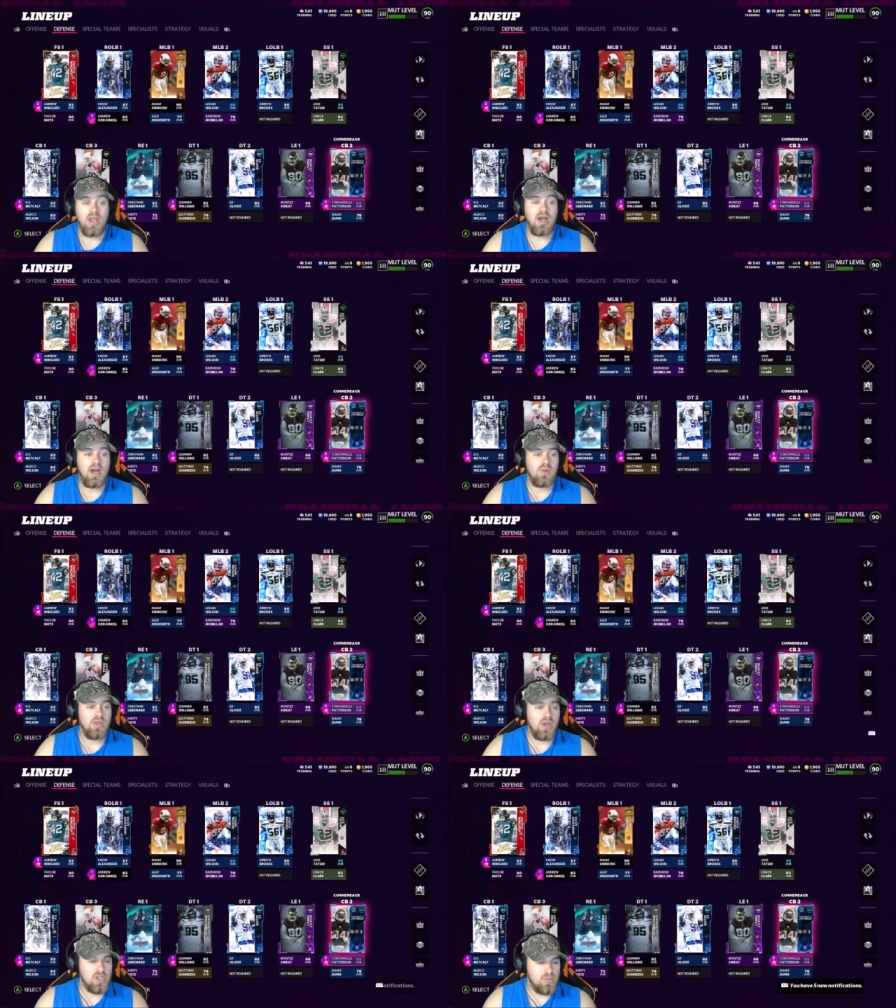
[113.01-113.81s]
Uh, we
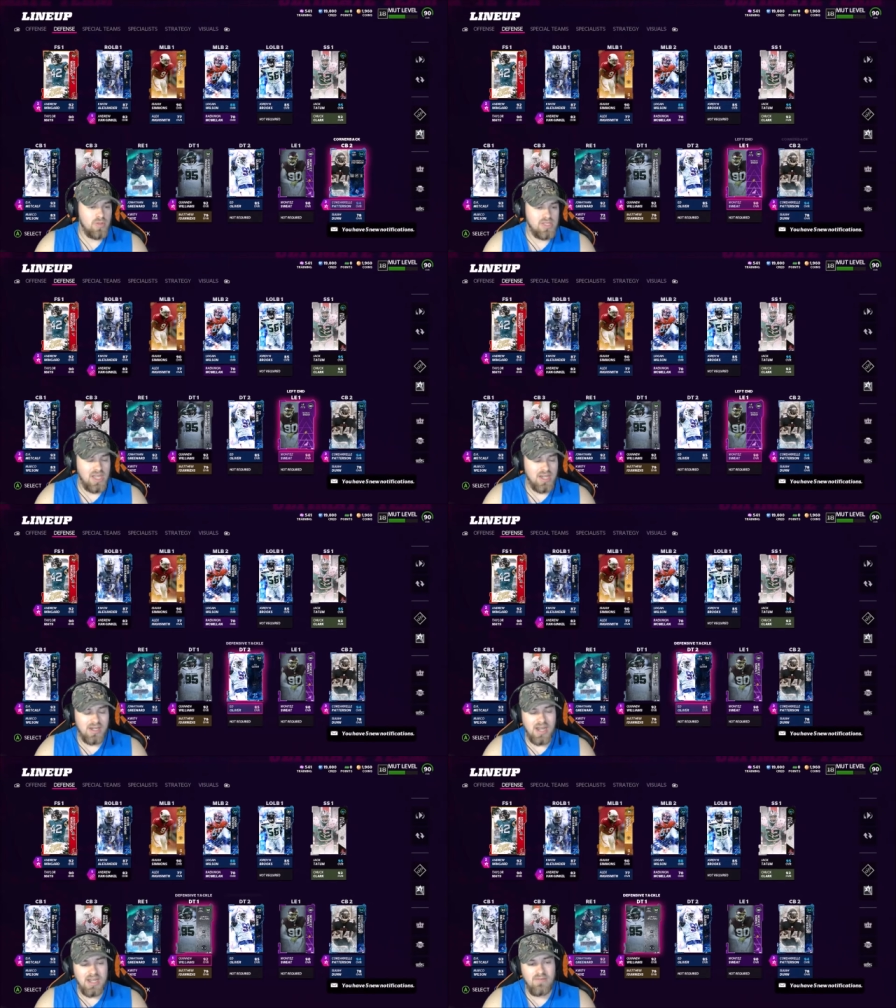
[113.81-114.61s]
are supposed to get a
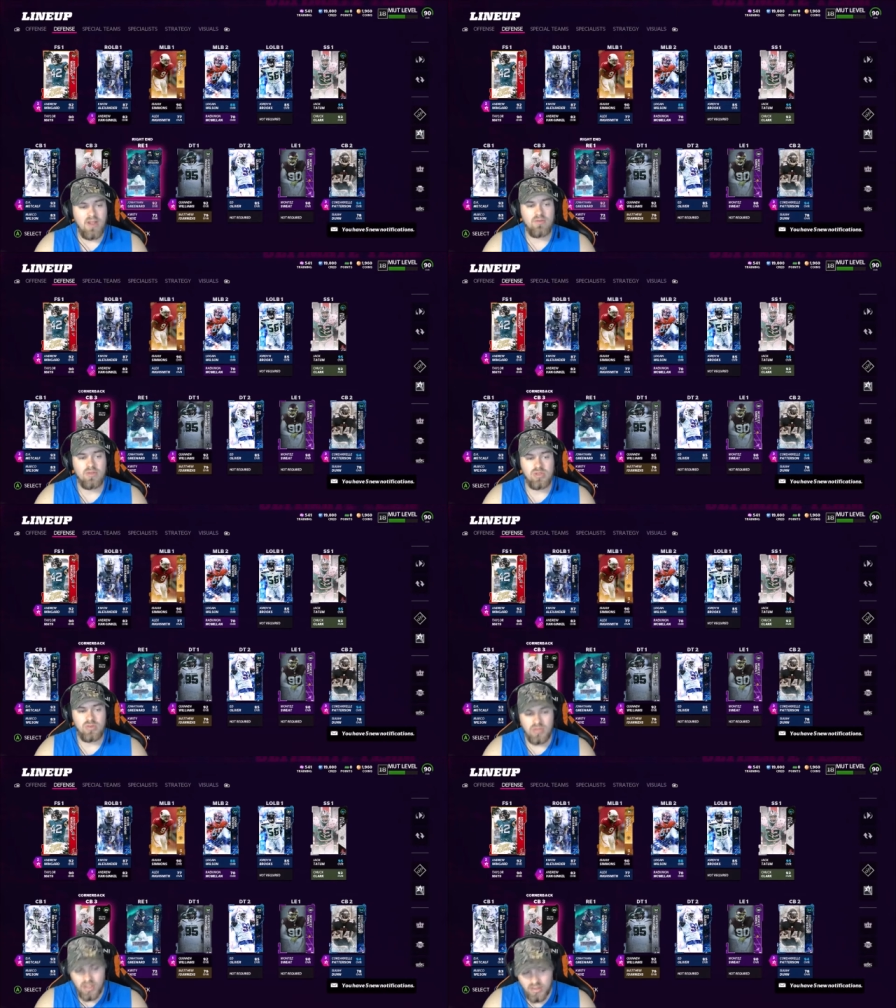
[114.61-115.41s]
95 Rasul
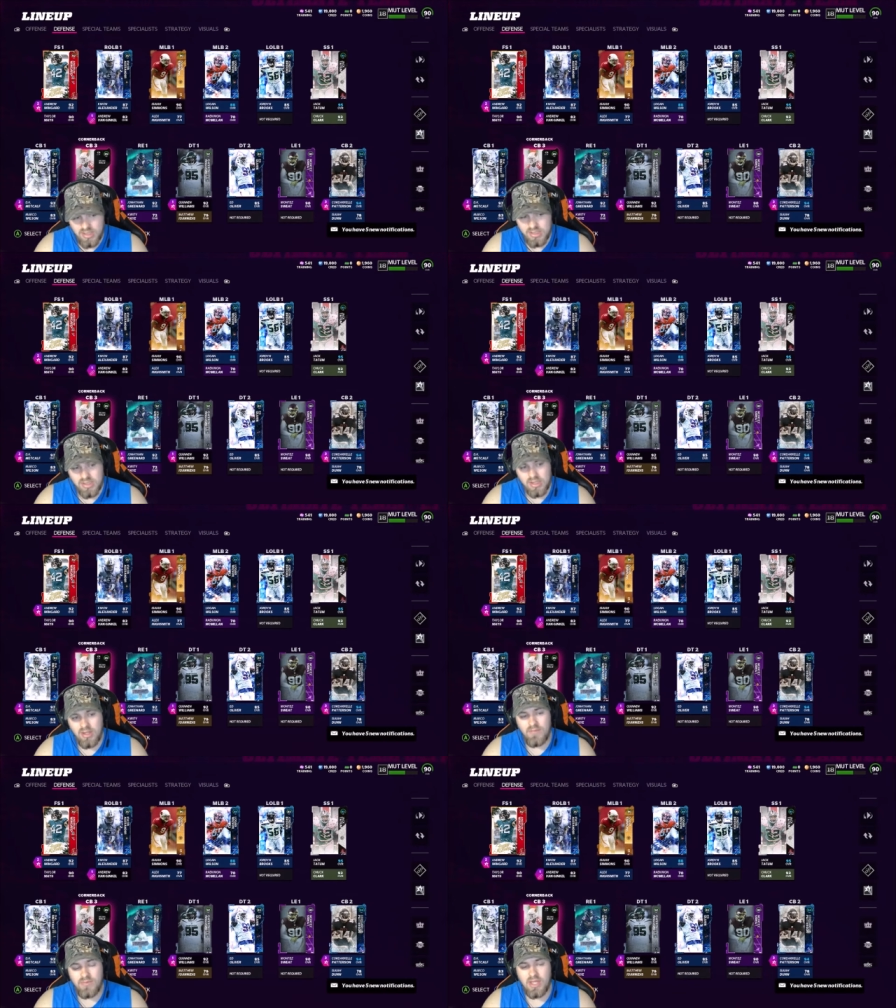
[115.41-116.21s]
Douglas,
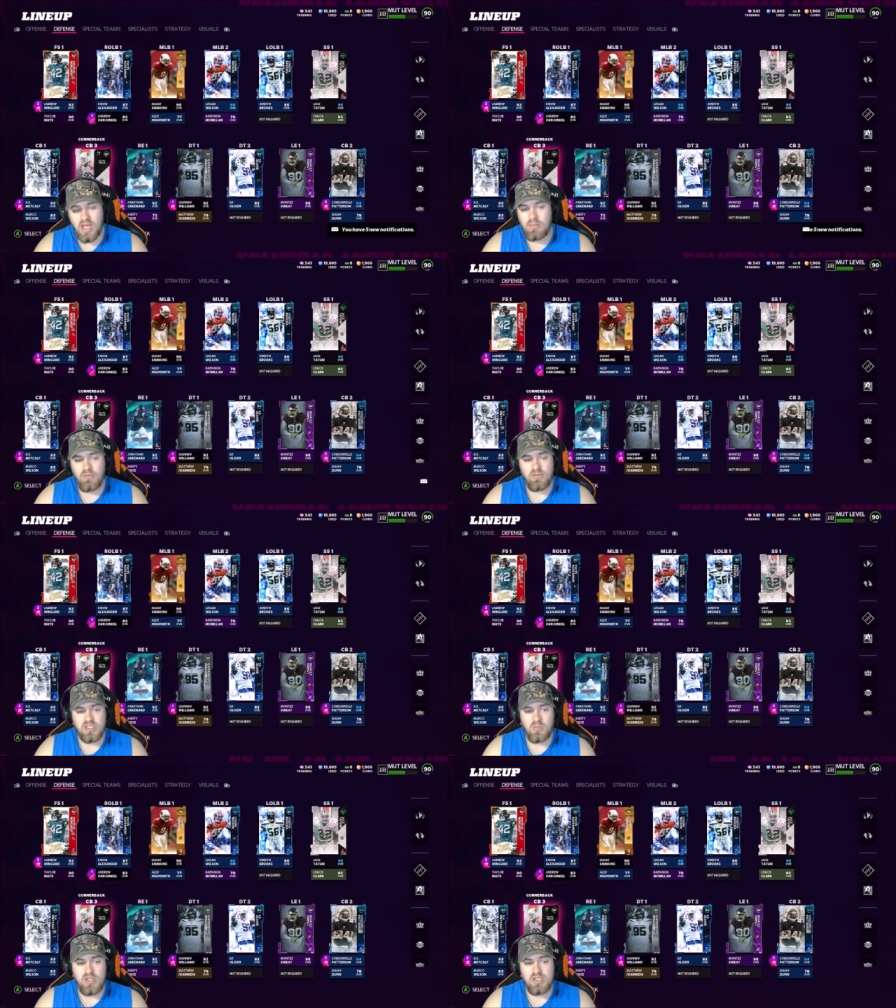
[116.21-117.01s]
uh, but for
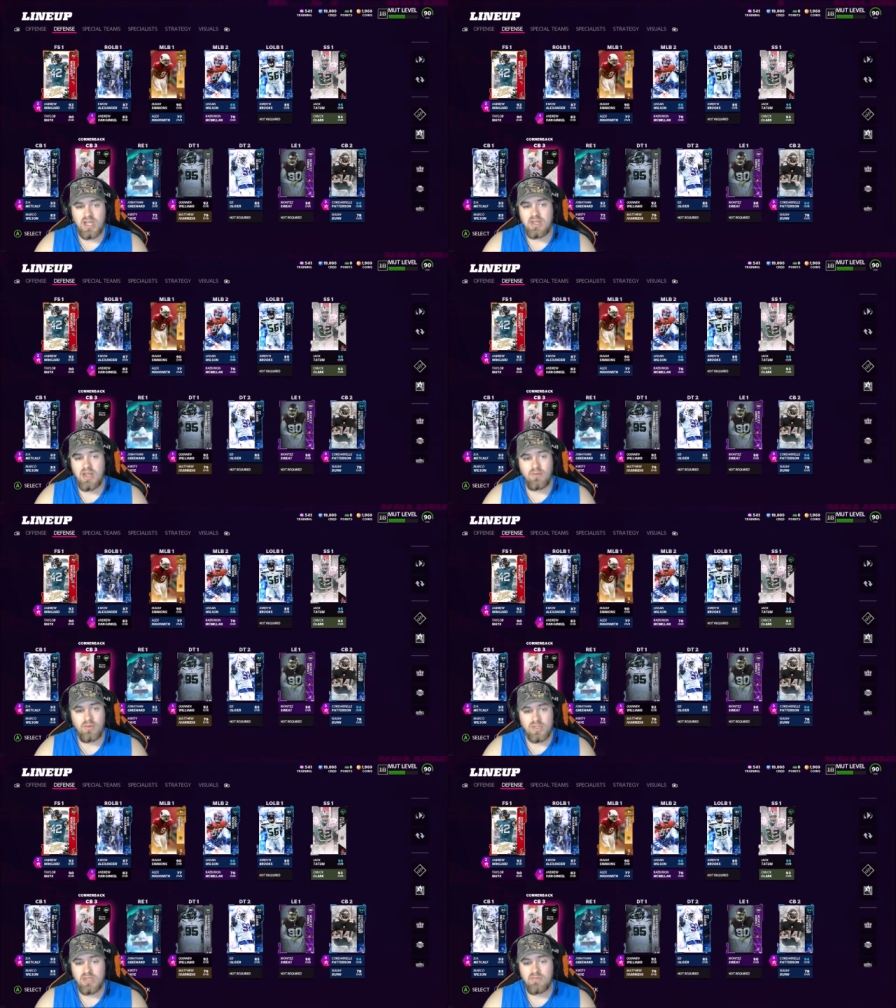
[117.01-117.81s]
some reason I never
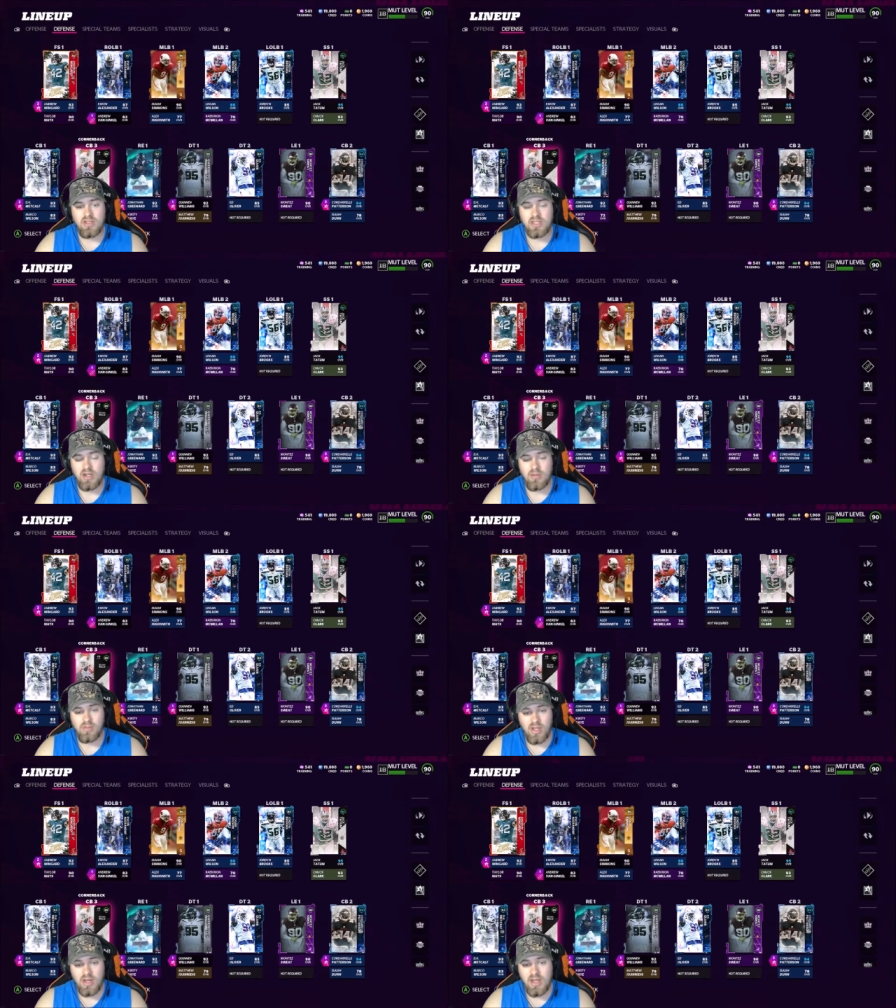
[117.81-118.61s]
received the LeGarrette
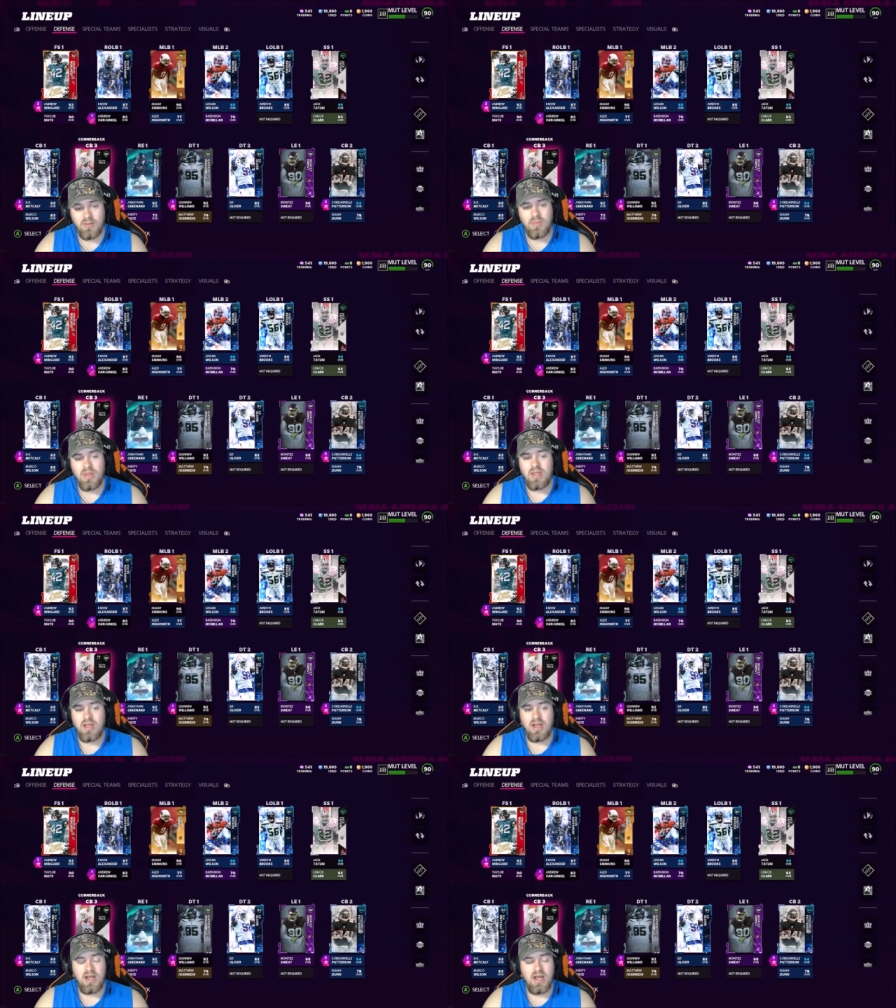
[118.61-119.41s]
Blount item.
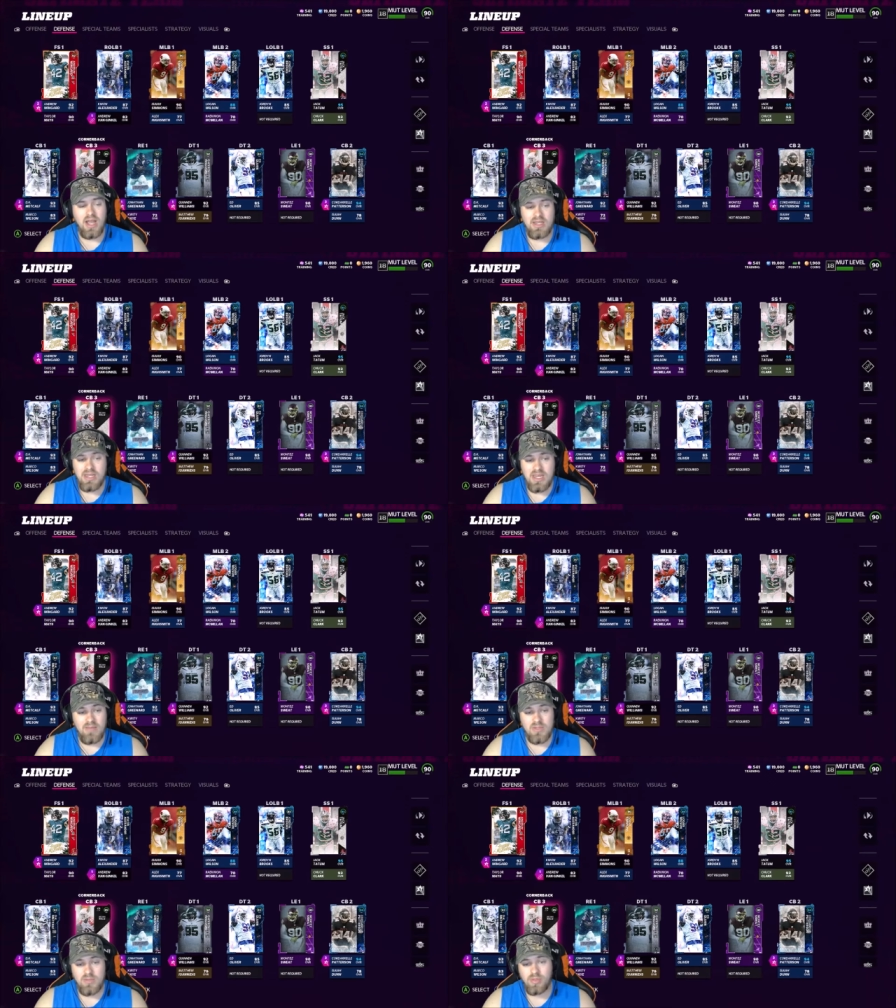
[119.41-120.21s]
Uh, I need
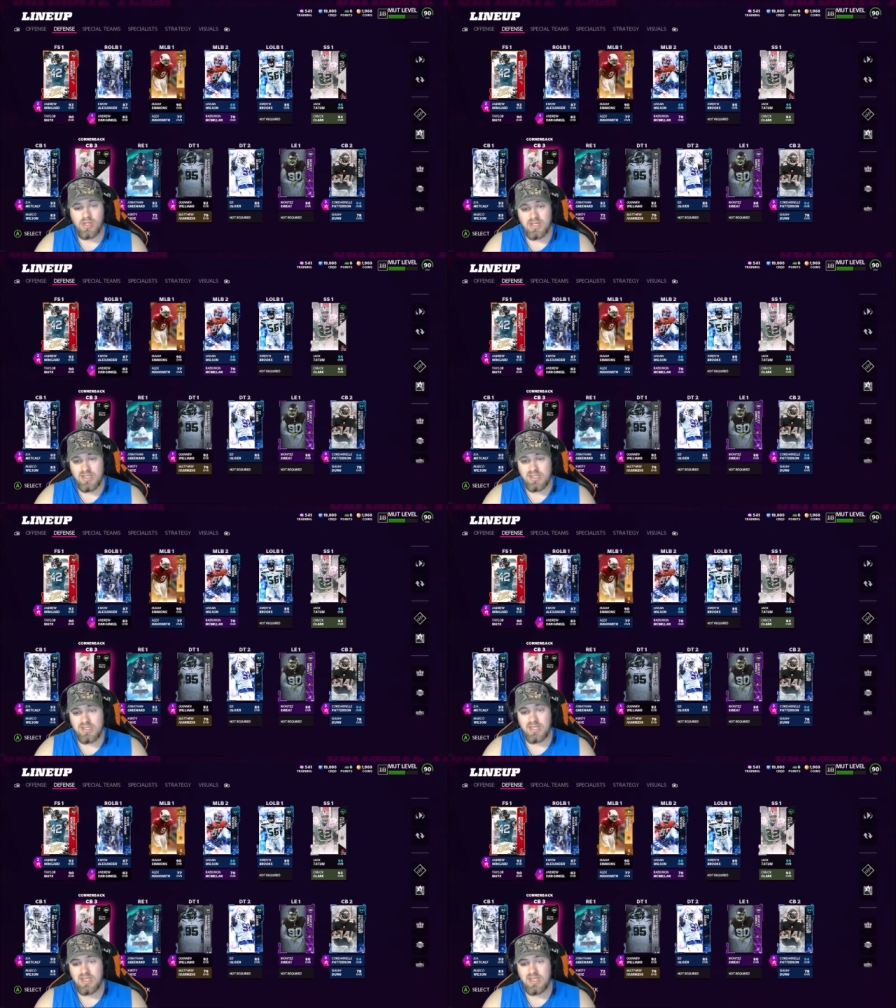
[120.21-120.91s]
him to put into the set.